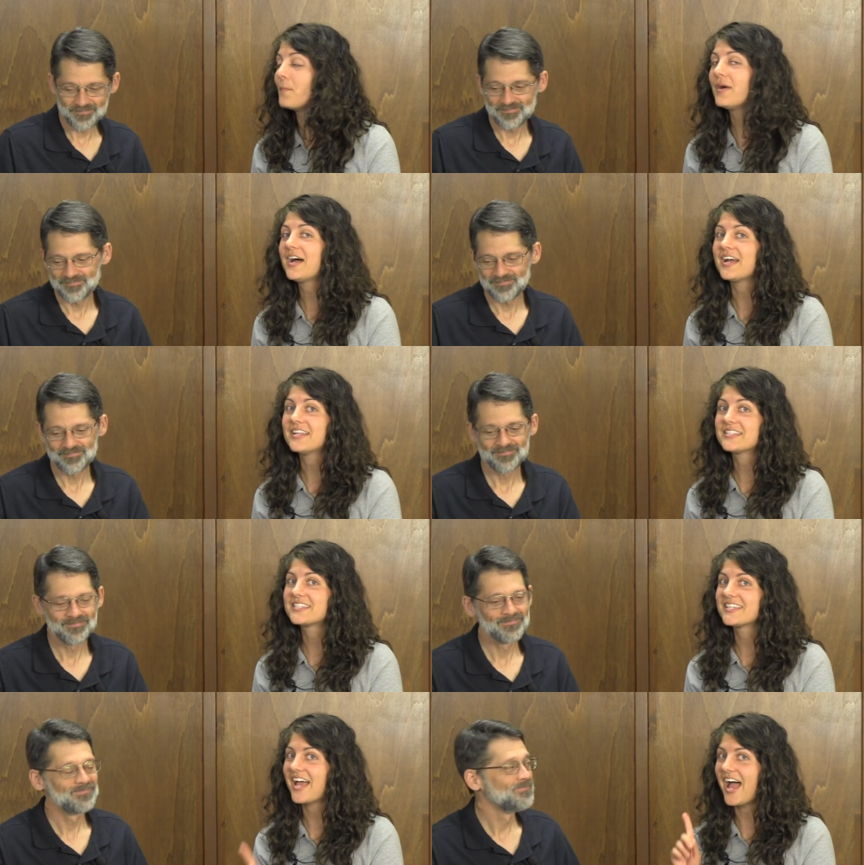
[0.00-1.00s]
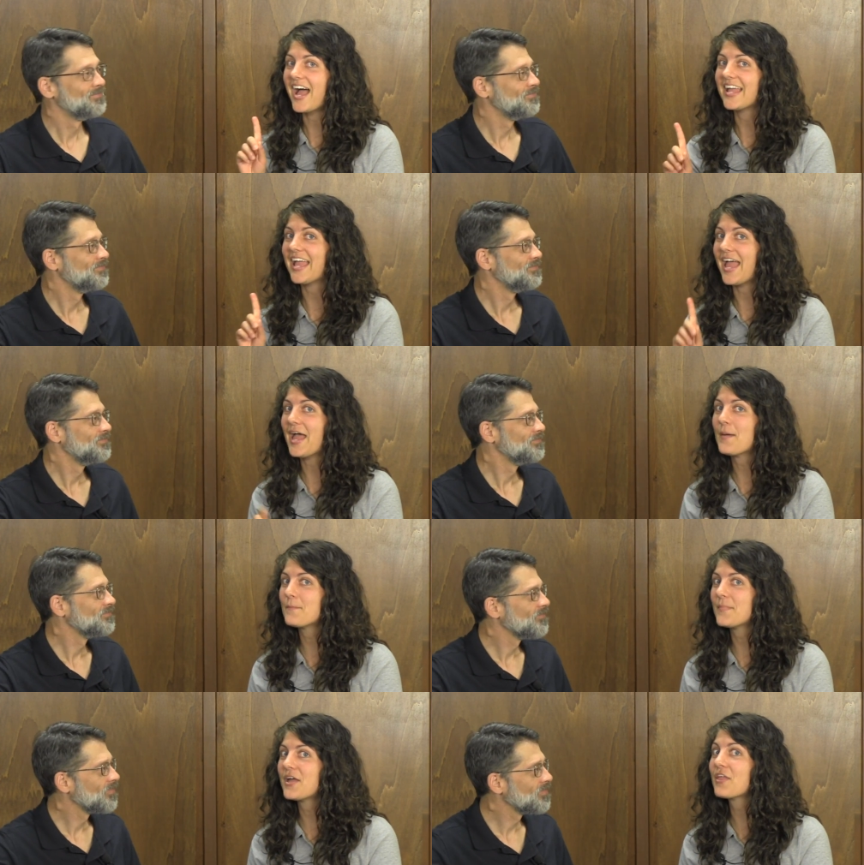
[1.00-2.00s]
Speaker 1: But I
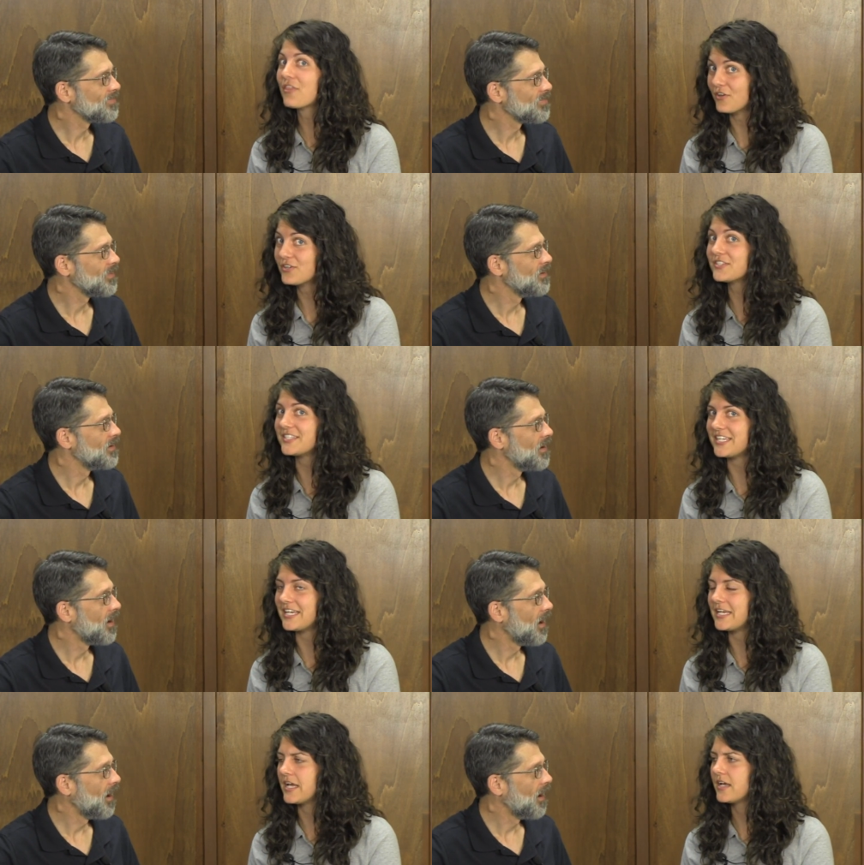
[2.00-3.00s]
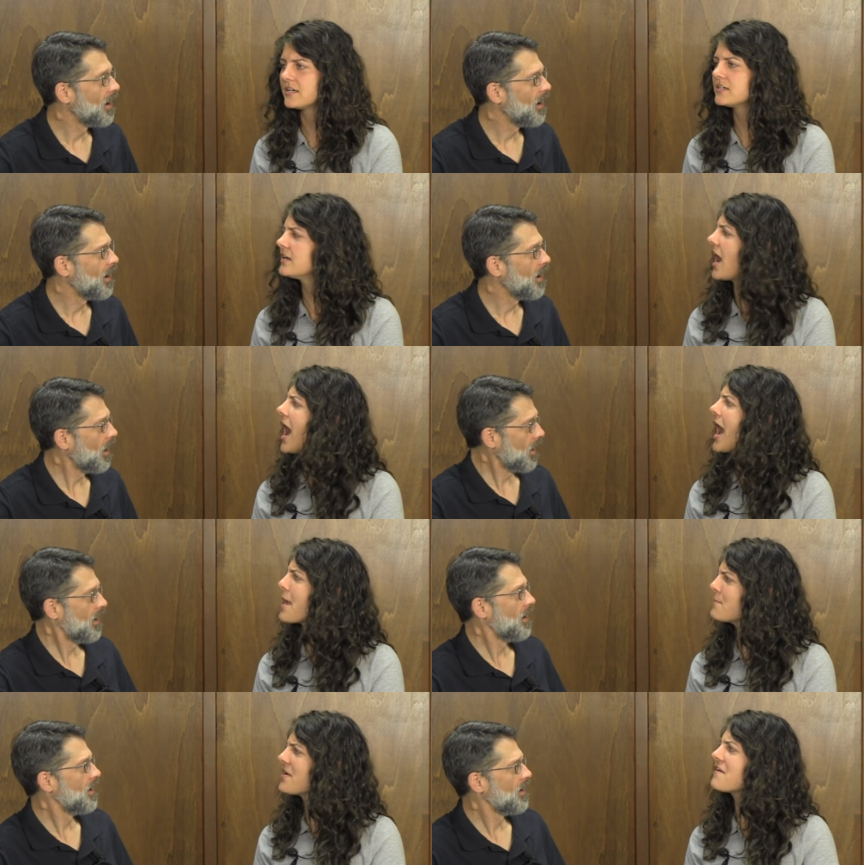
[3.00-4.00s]
am thirsty.
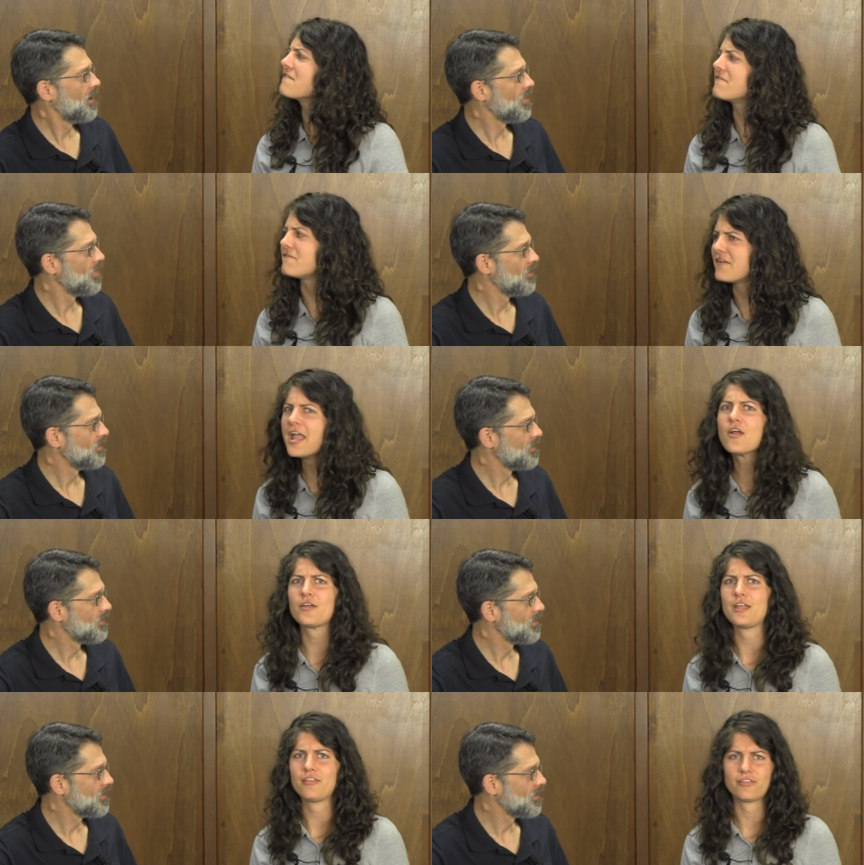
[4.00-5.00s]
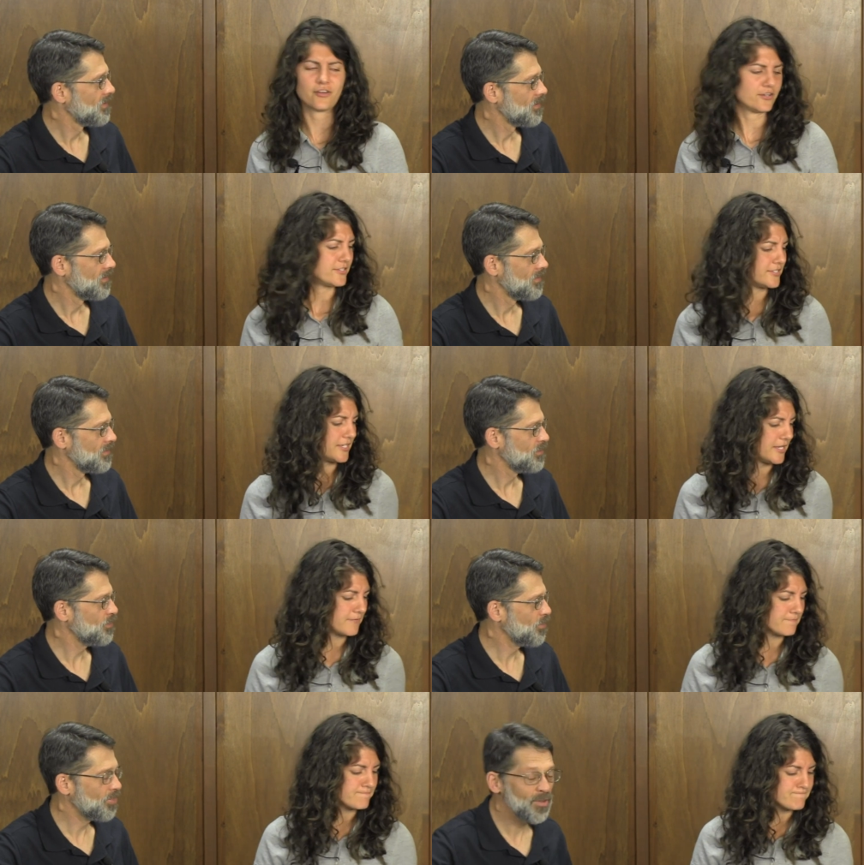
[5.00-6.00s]
I'm very thirsty.
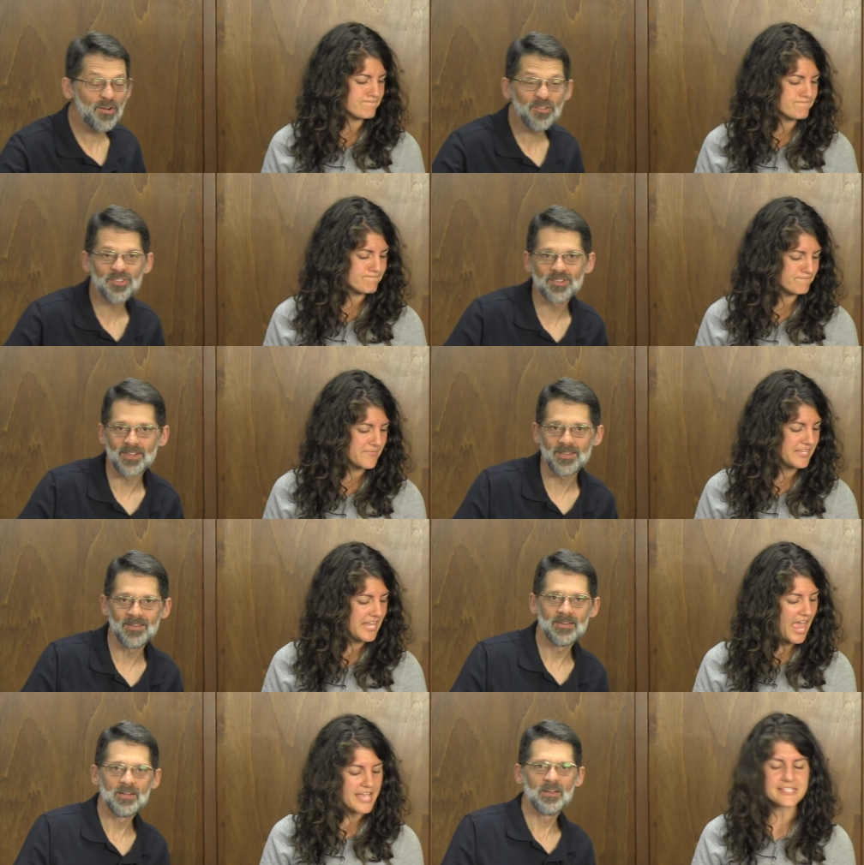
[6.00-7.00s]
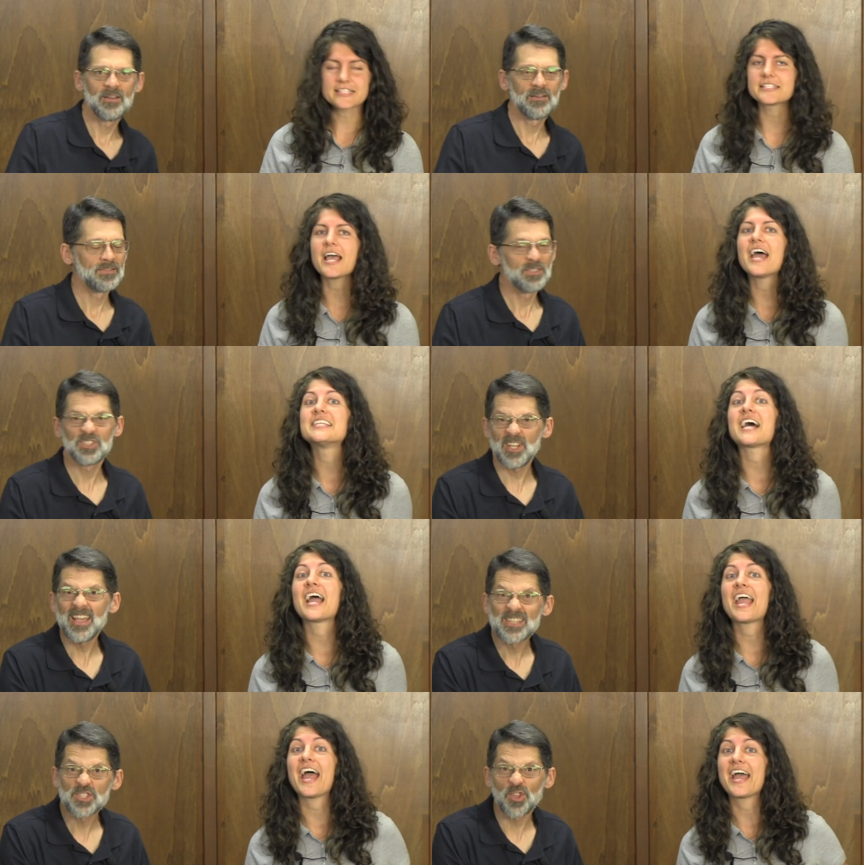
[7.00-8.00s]
You're
Speaker 2: thirsty?
Speaker 1: Yes. And she
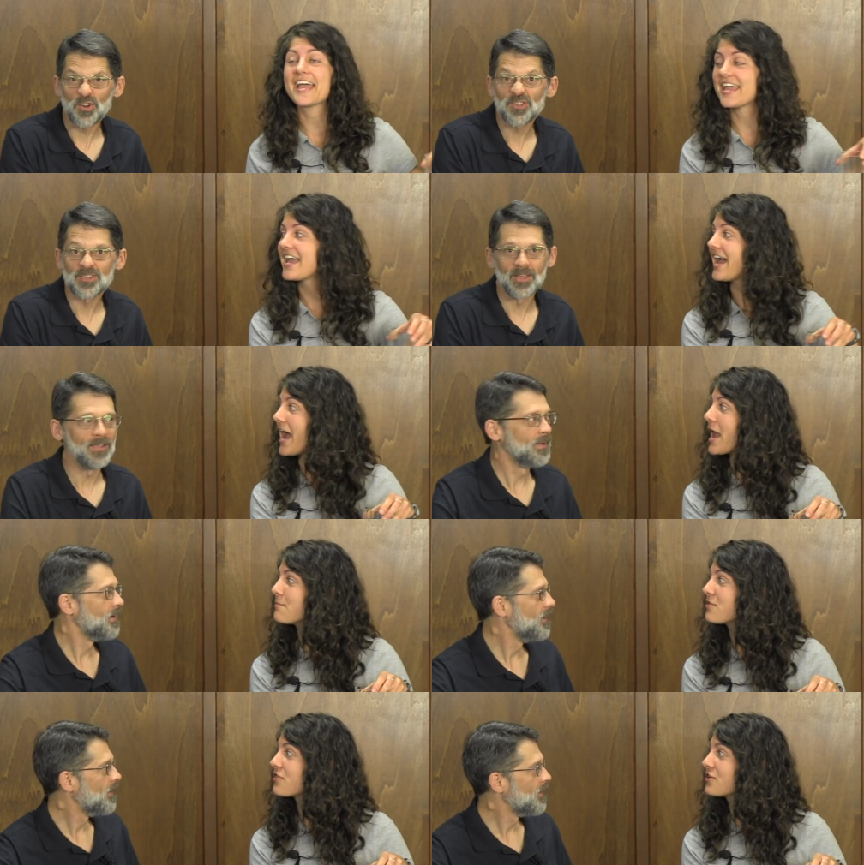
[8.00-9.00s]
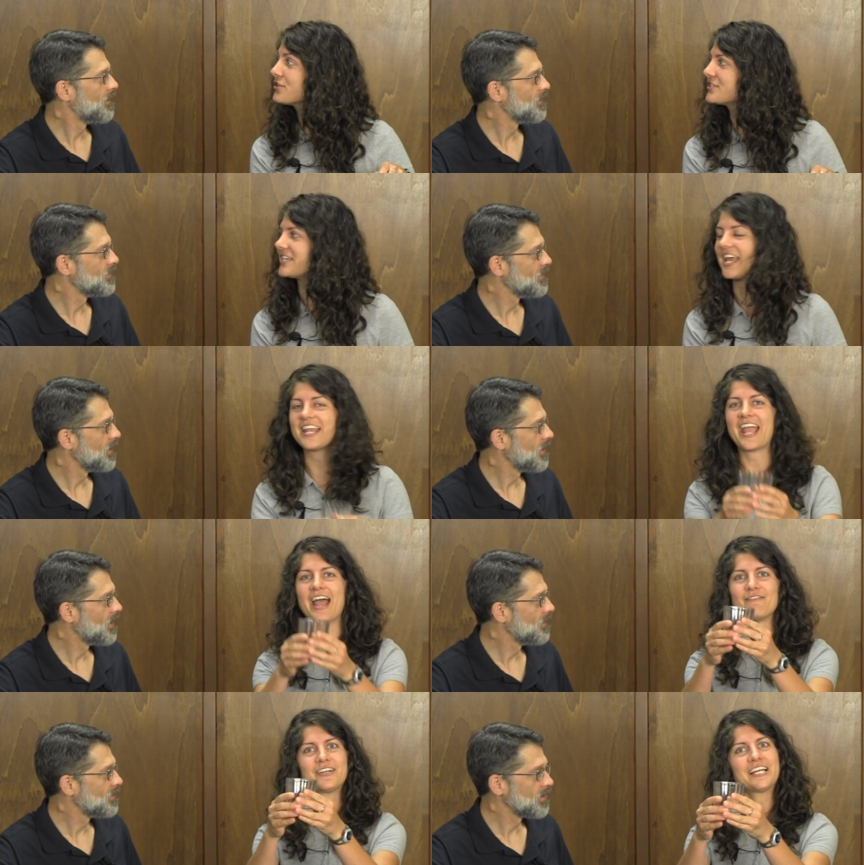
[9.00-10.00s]
I, is thirsty. I am thirsty, and I
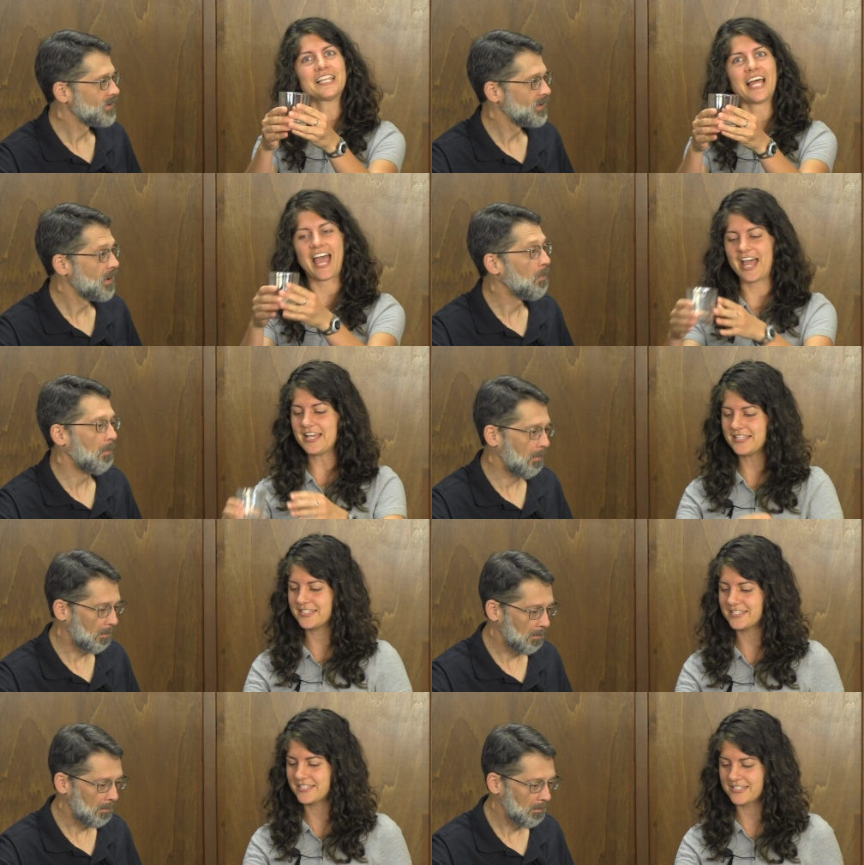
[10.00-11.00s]
have a glass,